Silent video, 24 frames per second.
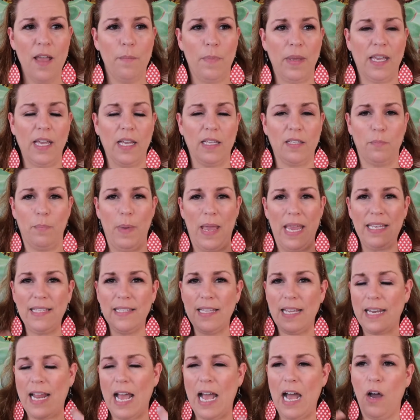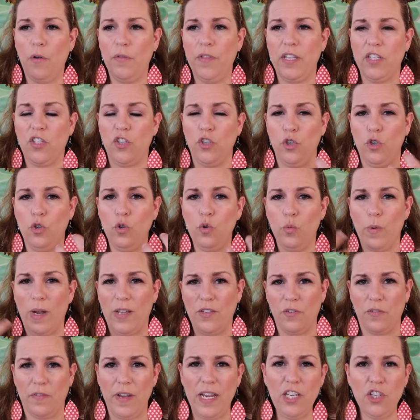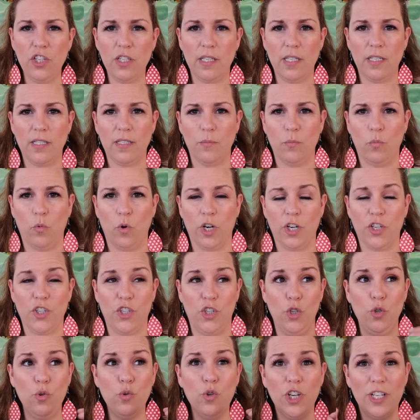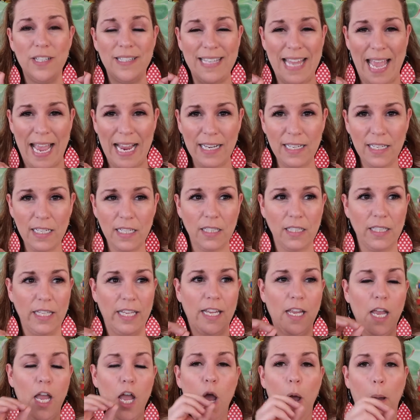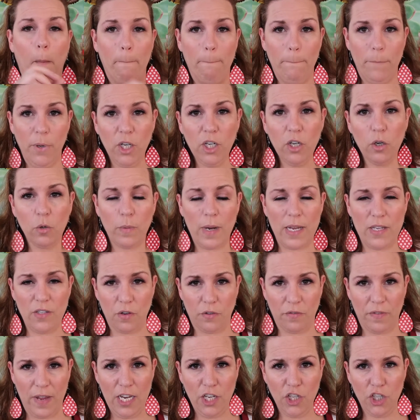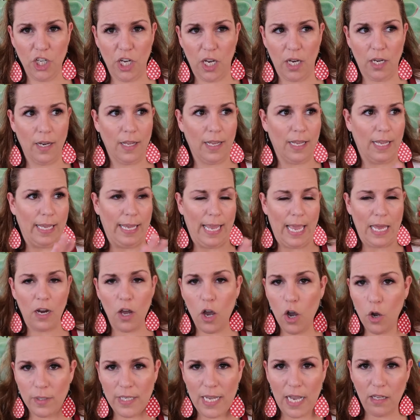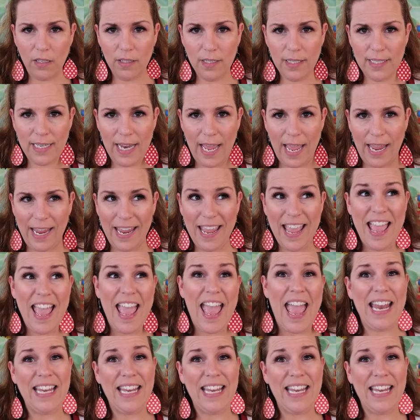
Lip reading: Because based on how this new reservation system works, you could technically book a reservation, get a hotel stay,